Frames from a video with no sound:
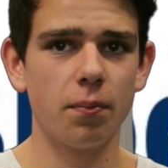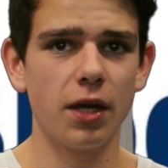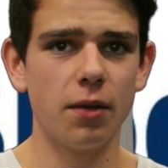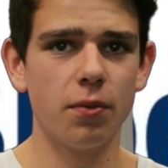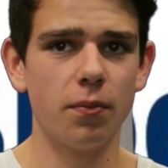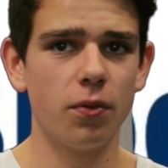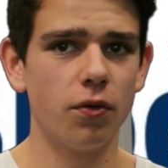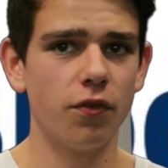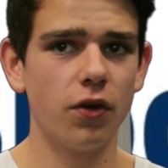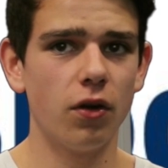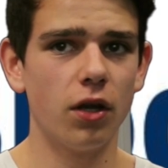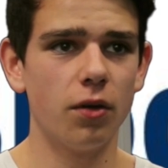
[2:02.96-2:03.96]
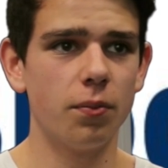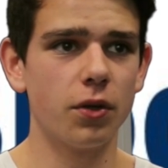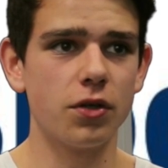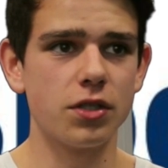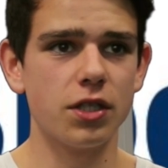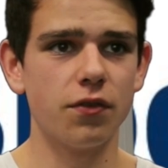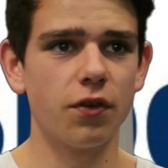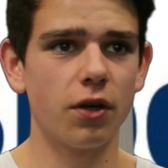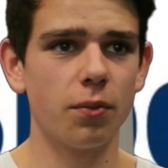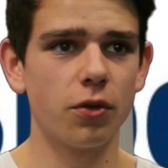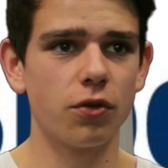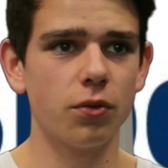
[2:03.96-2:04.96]
a paper portfolio because it is
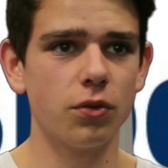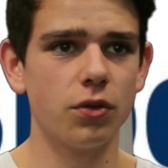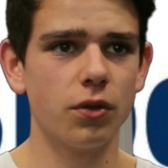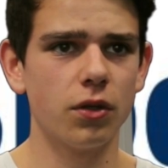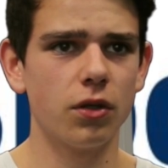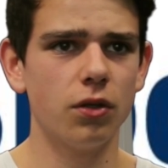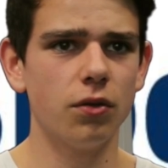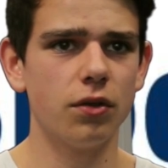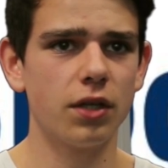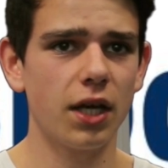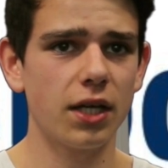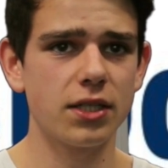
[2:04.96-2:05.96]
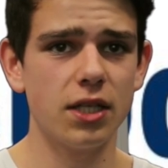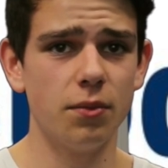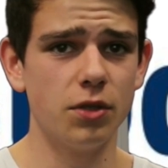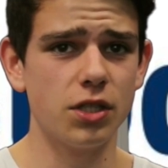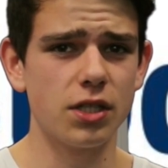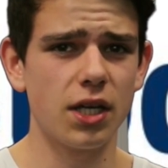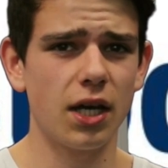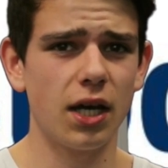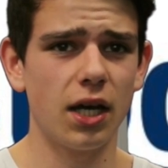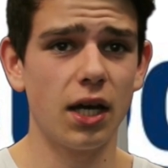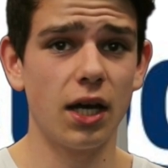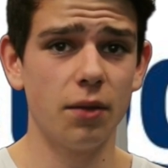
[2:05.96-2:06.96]
very possible to include text, images
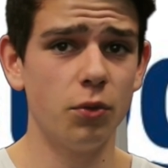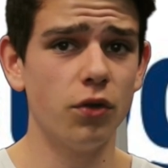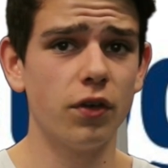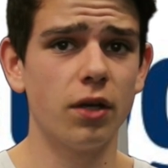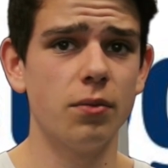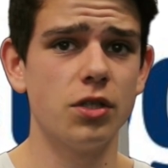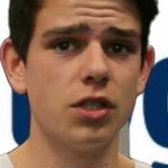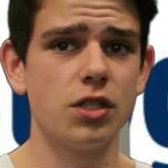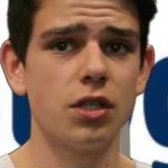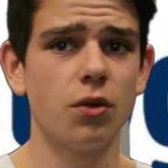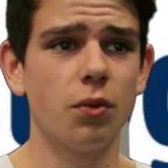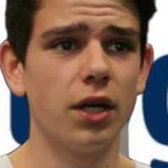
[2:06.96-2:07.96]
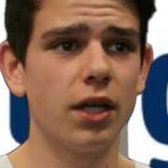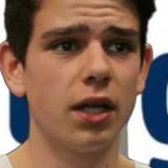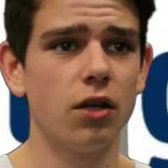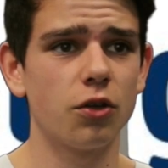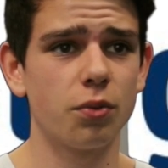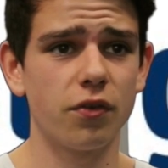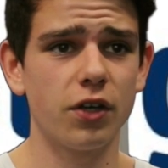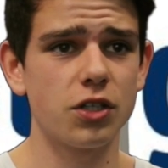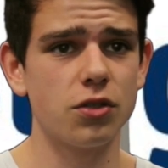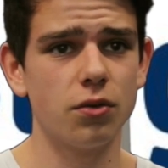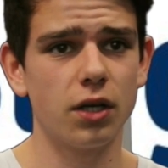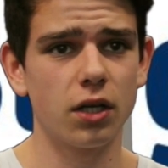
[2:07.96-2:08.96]
and moving images in a way that looks
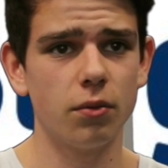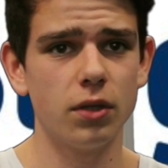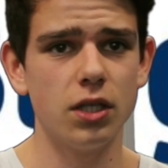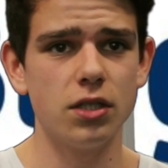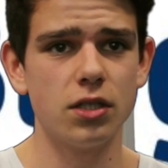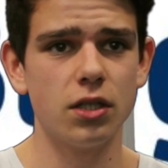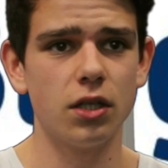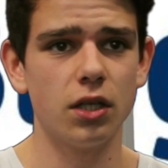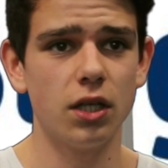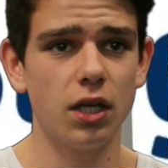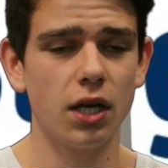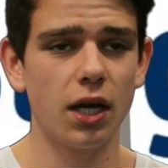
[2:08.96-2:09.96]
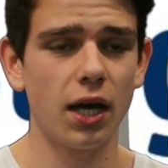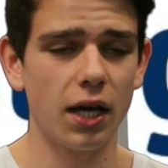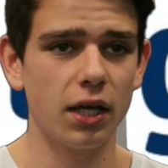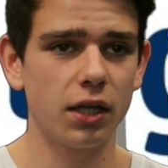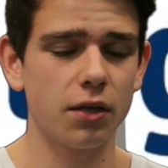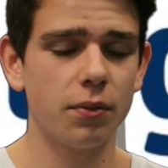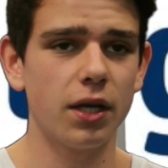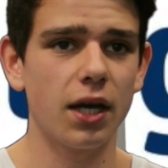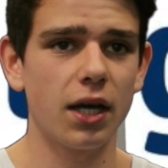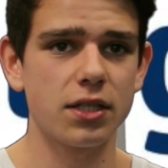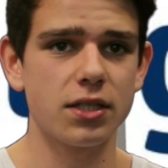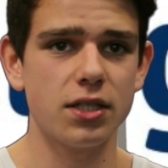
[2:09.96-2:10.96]
professional and can be
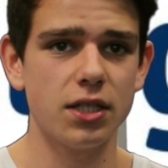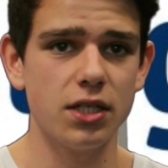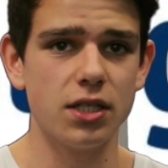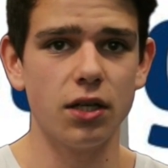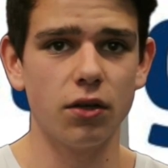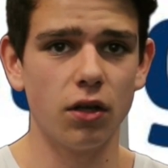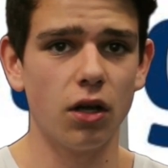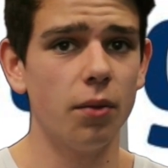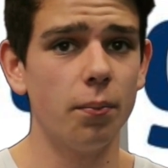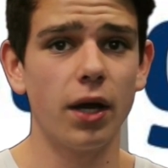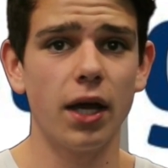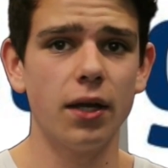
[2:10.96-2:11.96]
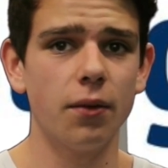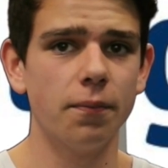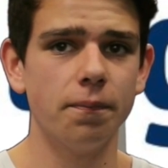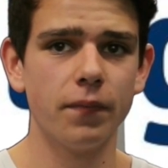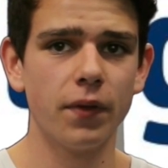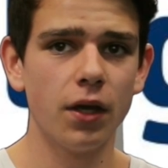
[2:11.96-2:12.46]
accessed easily online by anyone.